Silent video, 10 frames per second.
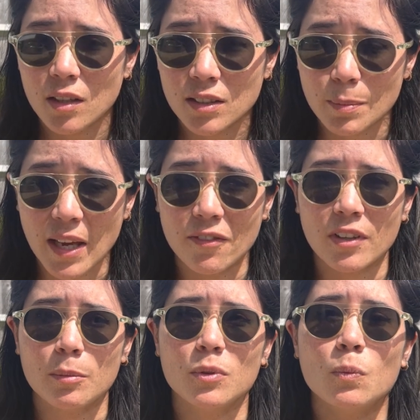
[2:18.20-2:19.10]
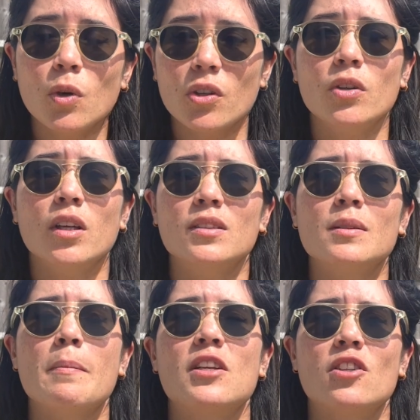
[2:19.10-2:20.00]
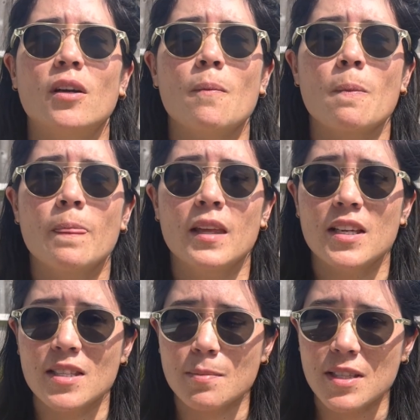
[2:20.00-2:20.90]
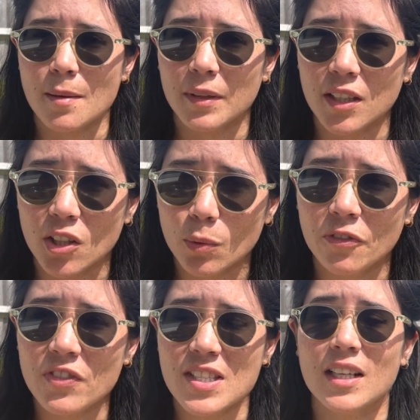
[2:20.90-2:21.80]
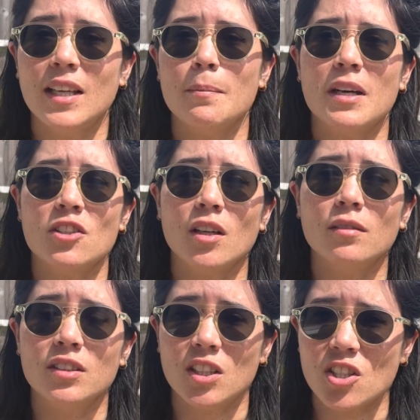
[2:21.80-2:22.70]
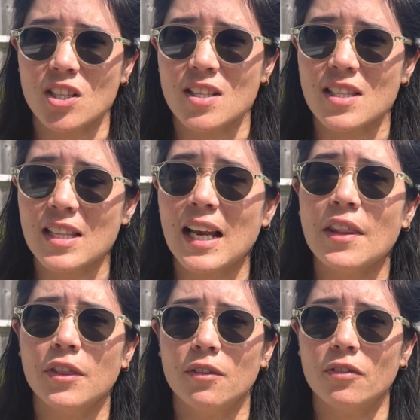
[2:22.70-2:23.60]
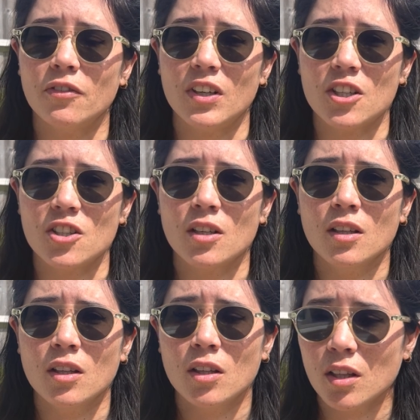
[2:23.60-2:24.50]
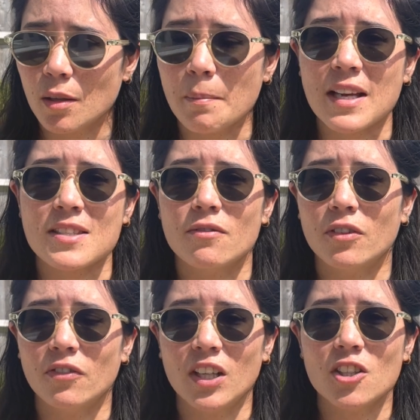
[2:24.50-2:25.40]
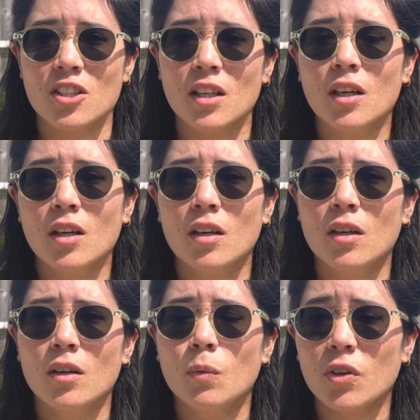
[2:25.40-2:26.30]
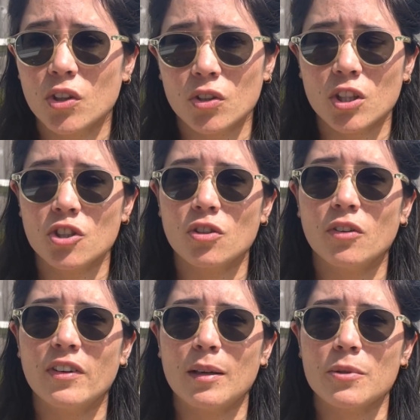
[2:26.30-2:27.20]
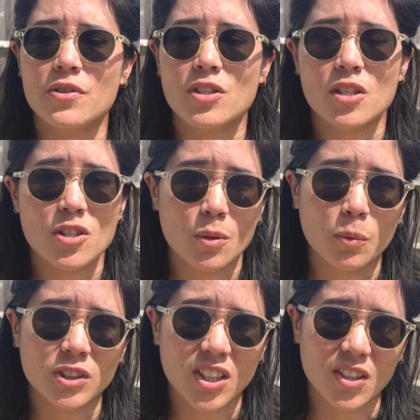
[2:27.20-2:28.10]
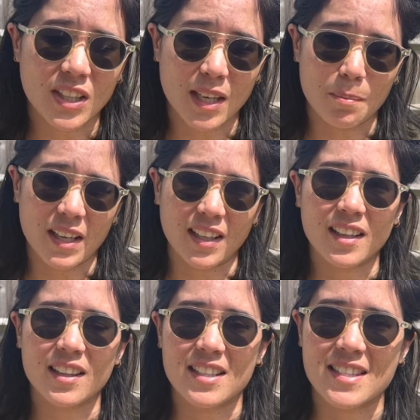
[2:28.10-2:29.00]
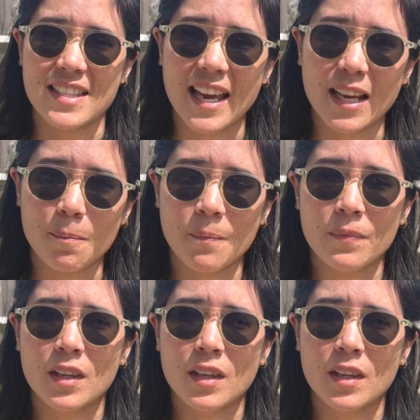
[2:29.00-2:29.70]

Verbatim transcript: Dependent variable, what you're going to measure. It needs to be something that you will physically measure, such as the length of a fish, the mass of a fish. What are your control variables? So what are you keeping the same?